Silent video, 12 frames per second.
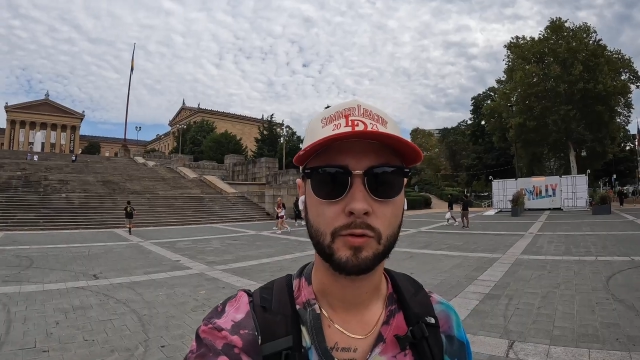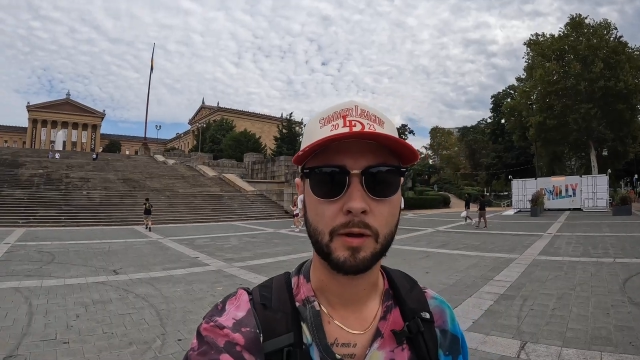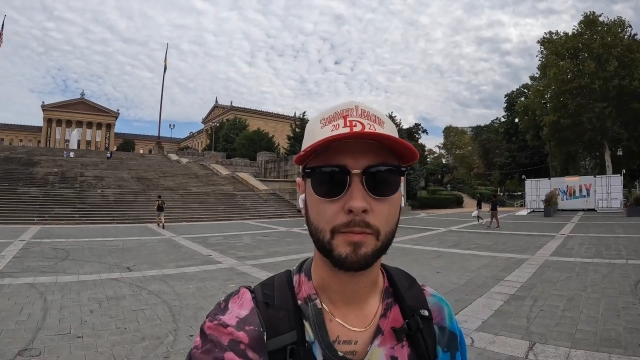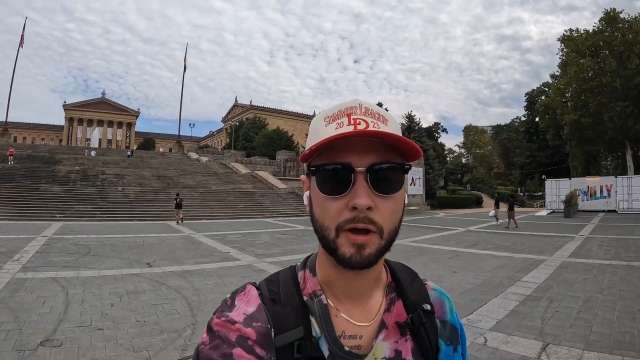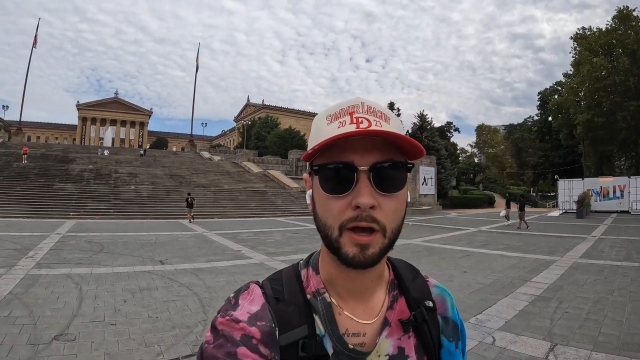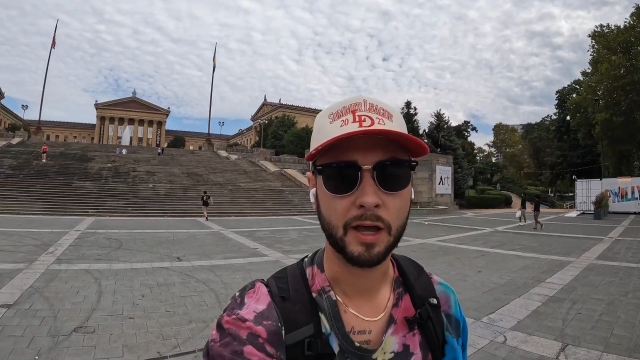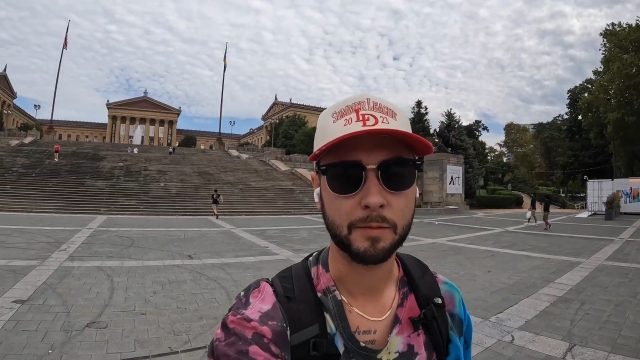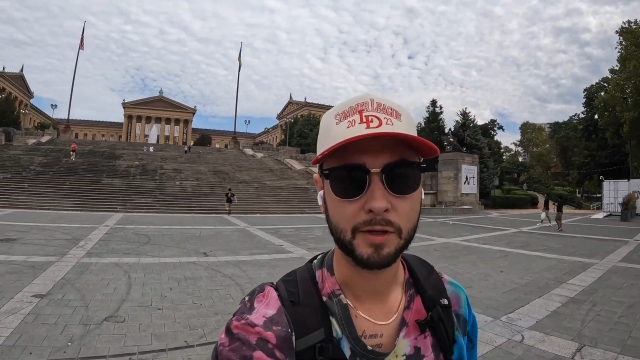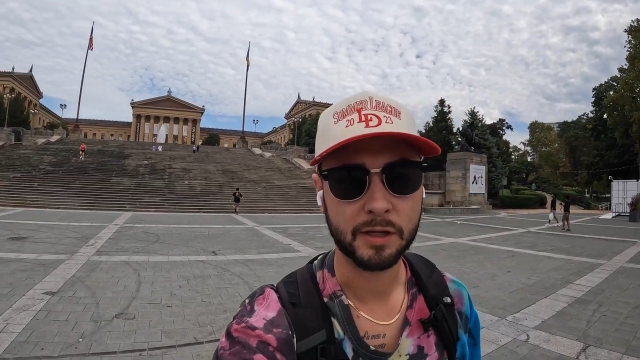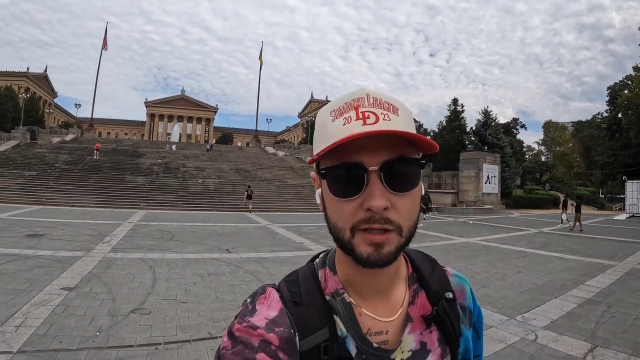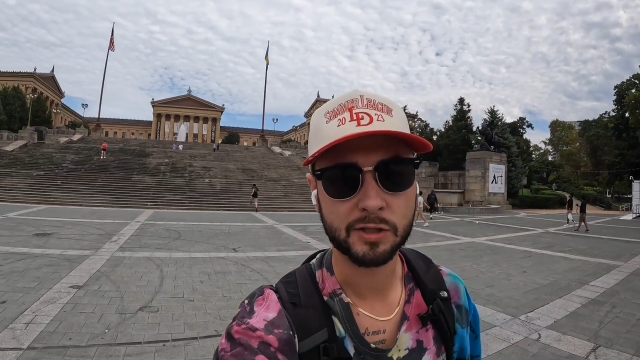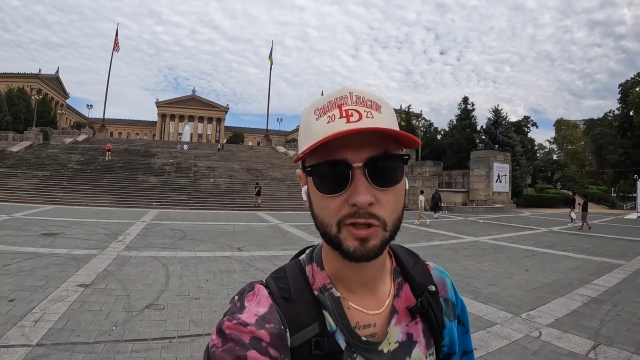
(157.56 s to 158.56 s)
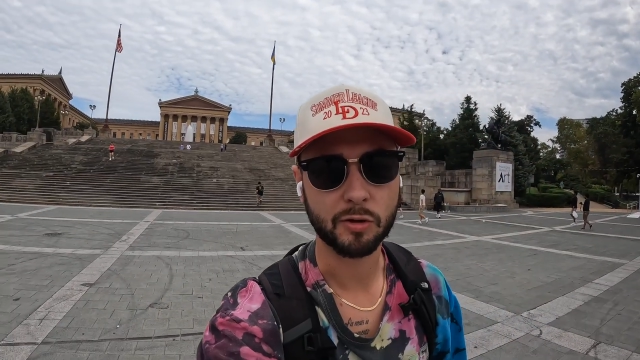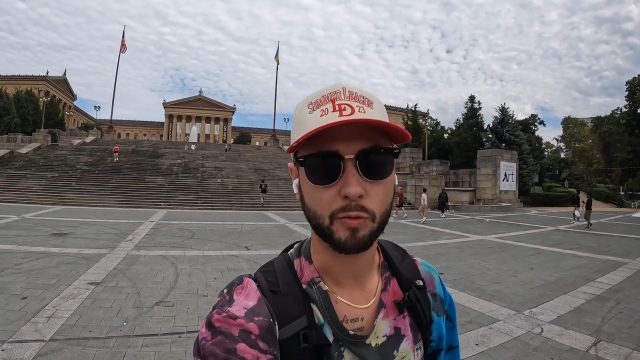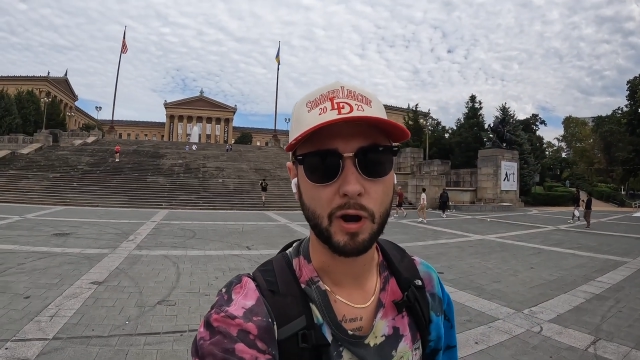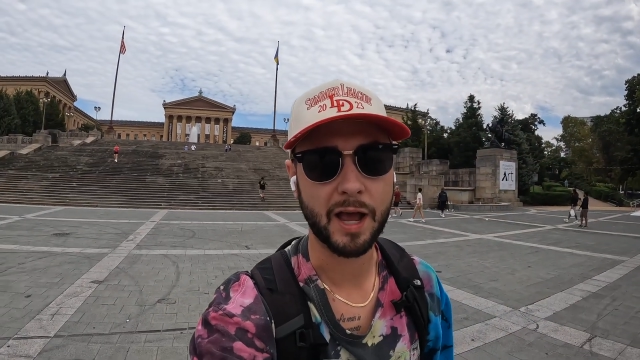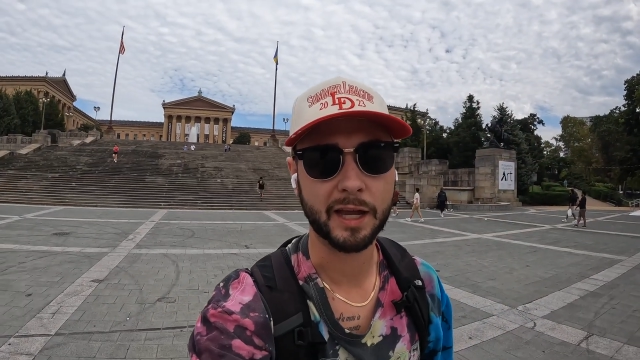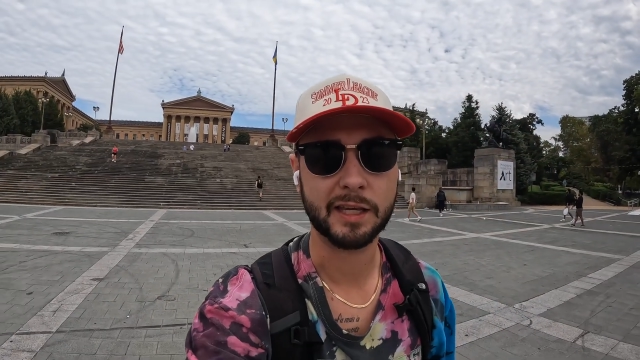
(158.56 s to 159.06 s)
right behind me, these are the
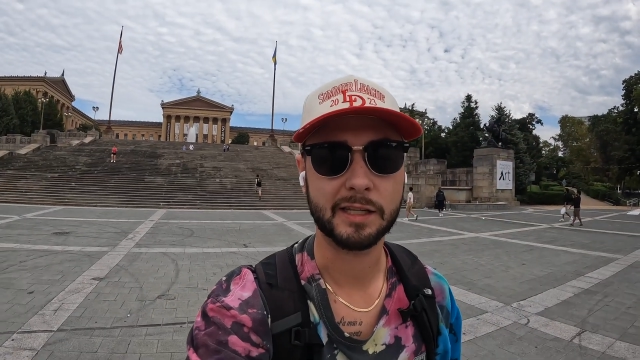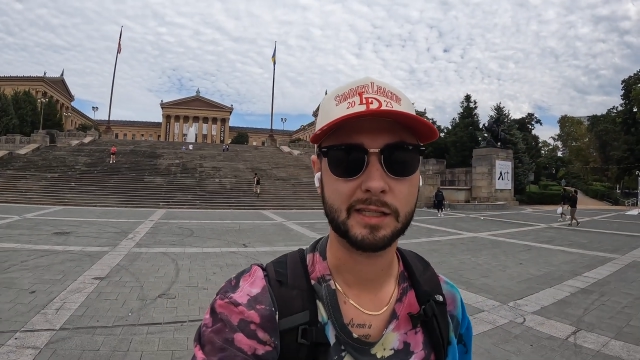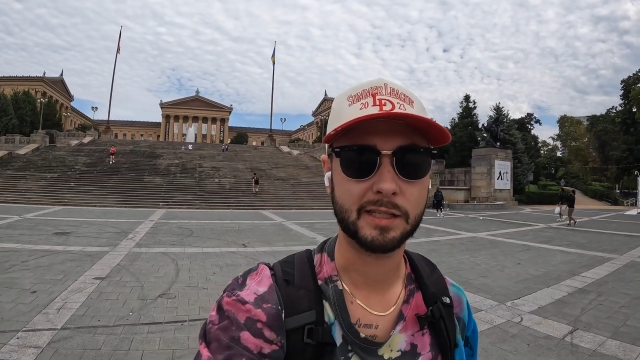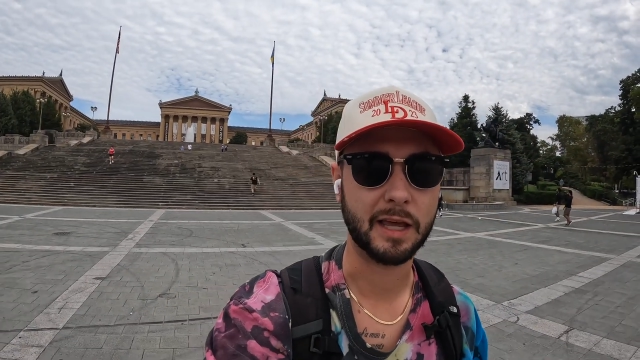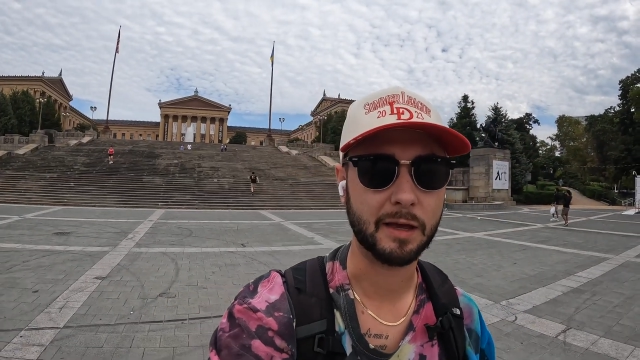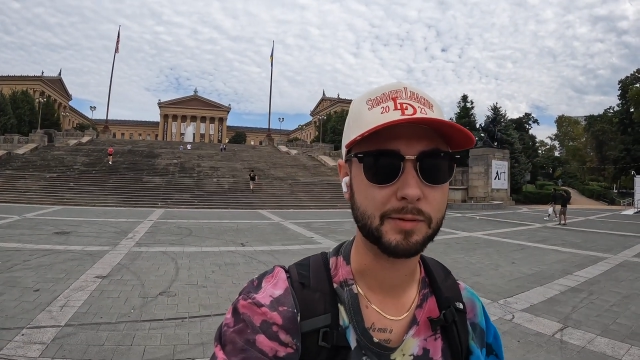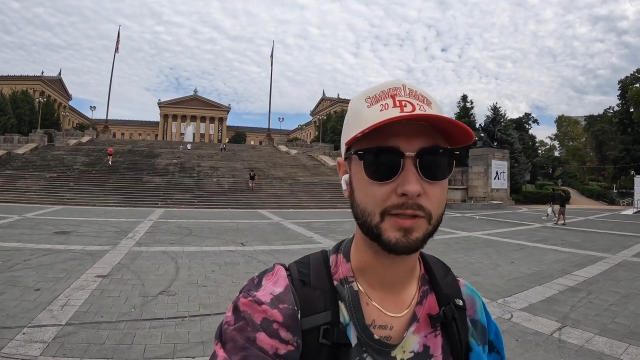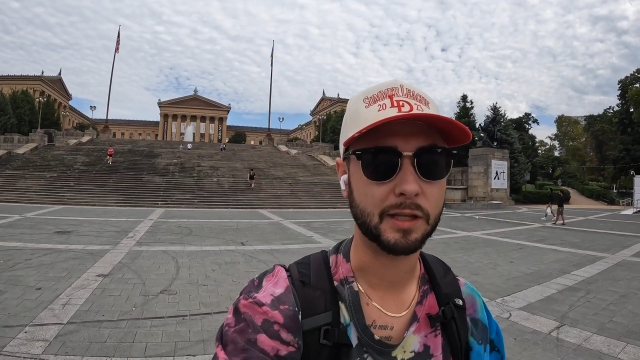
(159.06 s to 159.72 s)
Rocky Steps